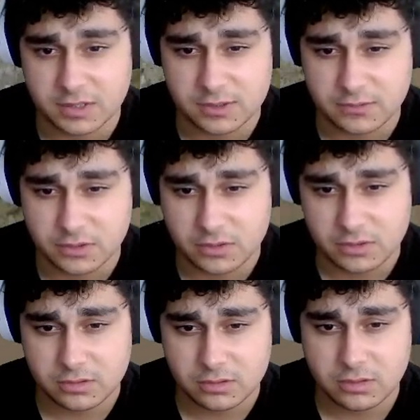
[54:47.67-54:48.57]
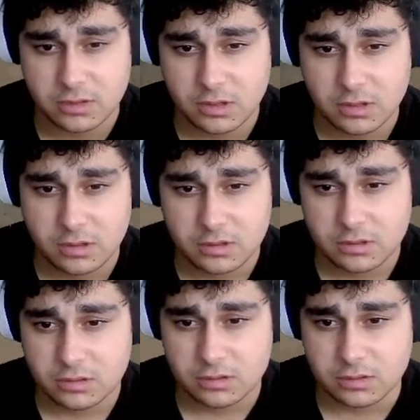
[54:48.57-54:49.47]
first.
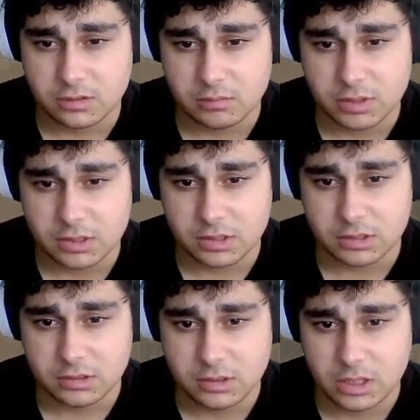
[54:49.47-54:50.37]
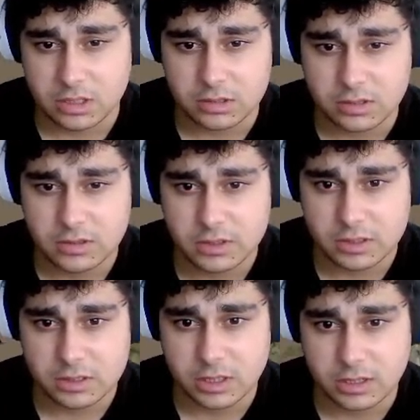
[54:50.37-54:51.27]
But yeah, this
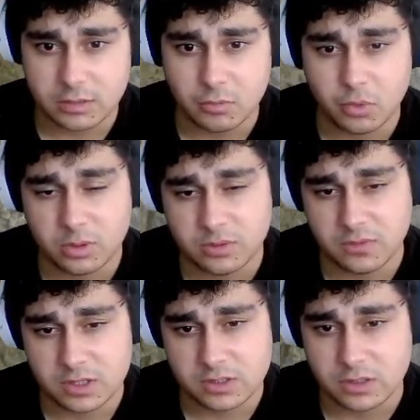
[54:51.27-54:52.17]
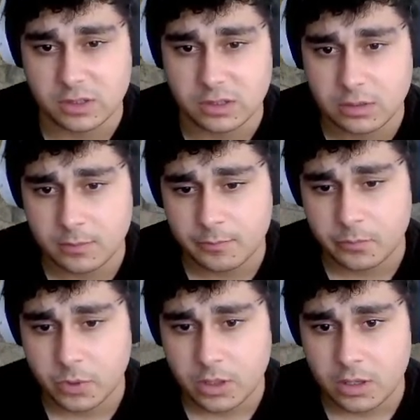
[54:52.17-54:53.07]
is like a more advanced thing,
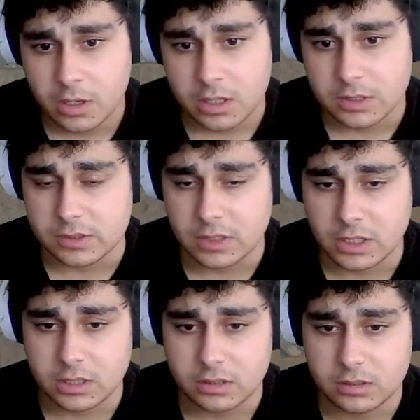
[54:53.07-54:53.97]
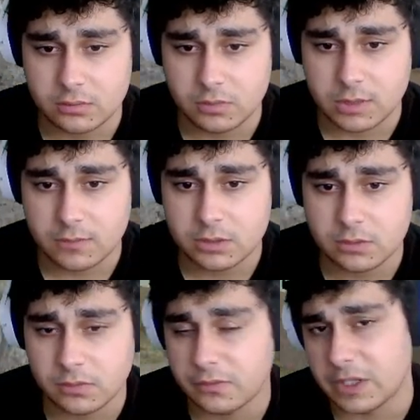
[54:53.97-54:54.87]
is that whenever you're
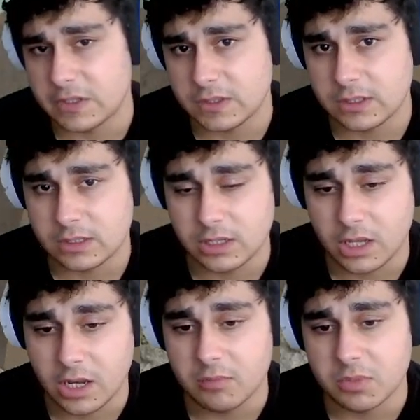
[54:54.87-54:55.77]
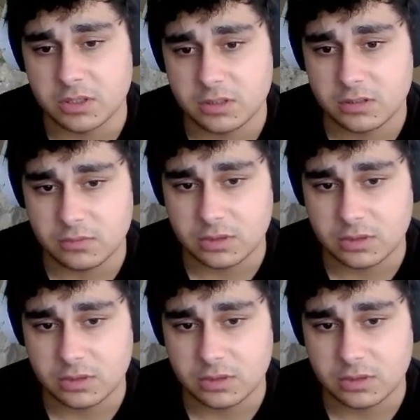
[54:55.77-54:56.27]
facing an enemy with a